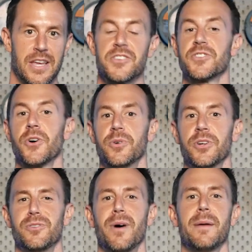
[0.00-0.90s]
So
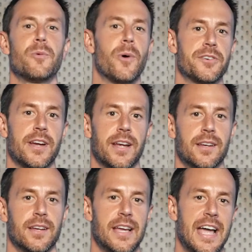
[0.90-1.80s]
you might be wondering,
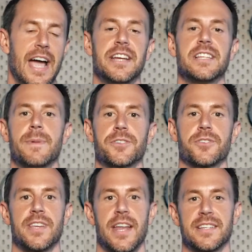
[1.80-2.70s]
any special
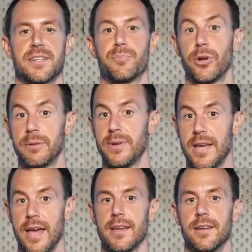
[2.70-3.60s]
settings to print
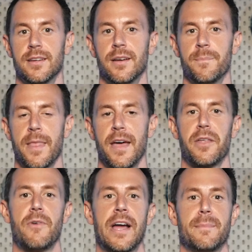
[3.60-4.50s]
PA?
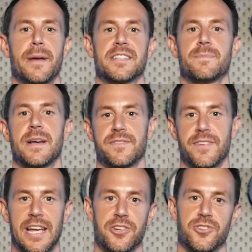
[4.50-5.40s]
The recommended
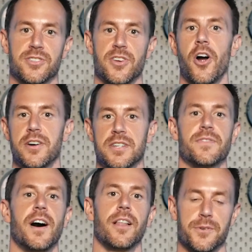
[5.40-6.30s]
specifications are as
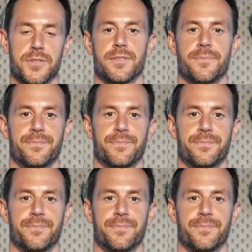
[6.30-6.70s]
follows.